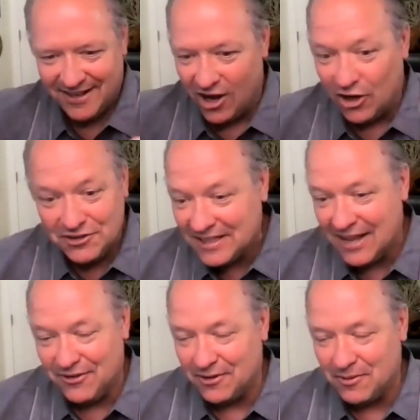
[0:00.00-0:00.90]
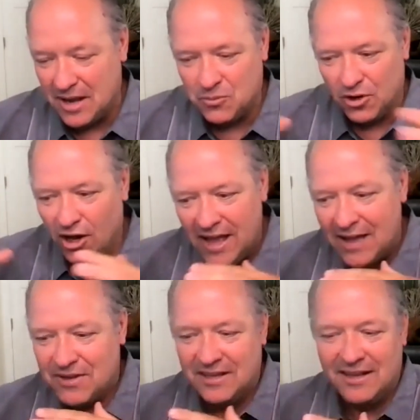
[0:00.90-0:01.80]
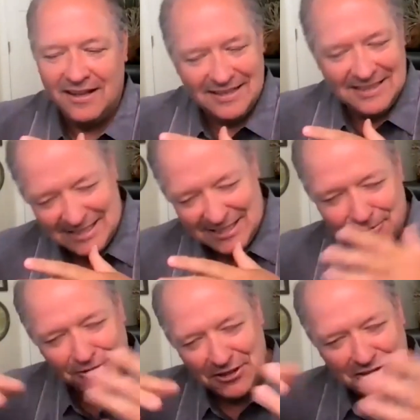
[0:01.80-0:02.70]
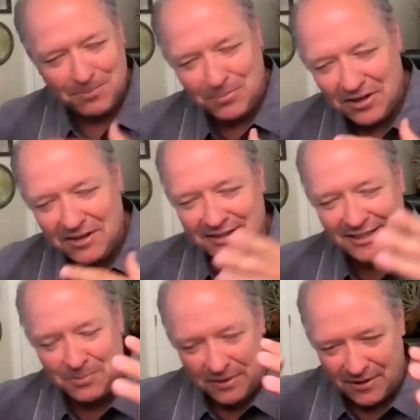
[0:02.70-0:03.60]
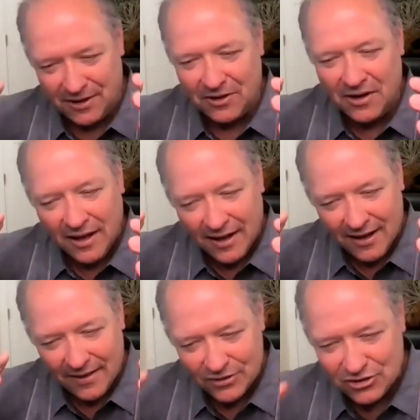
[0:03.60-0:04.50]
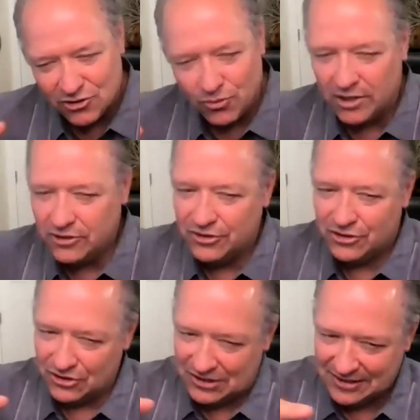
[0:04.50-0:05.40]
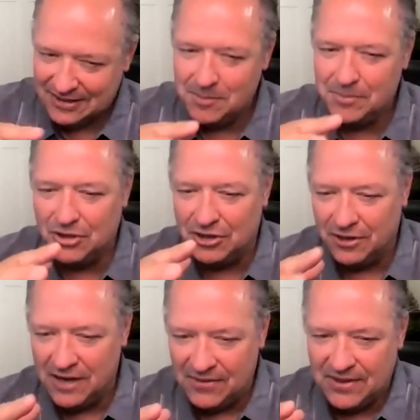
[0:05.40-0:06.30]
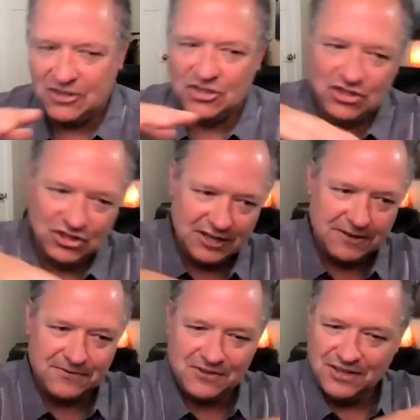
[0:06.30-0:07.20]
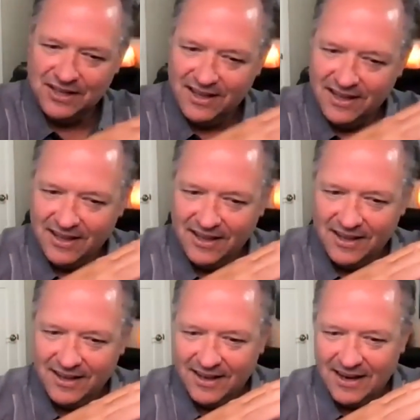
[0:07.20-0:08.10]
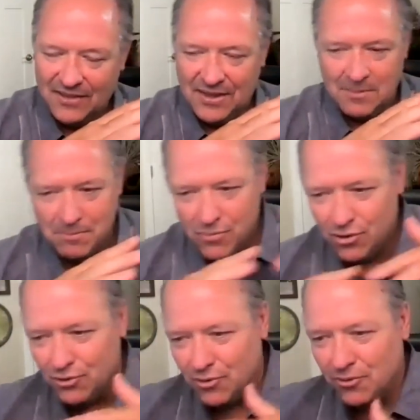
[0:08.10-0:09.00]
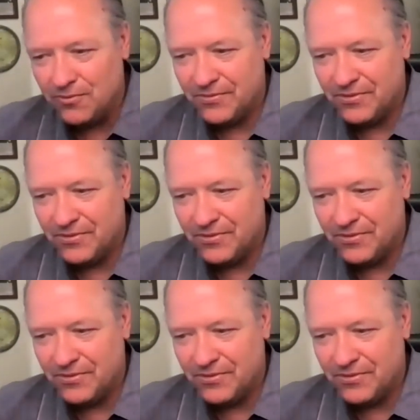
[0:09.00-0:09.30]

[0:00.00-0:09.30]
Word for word: all together and we're all having different experiences, but they're, the struggles are similar and they shift and they move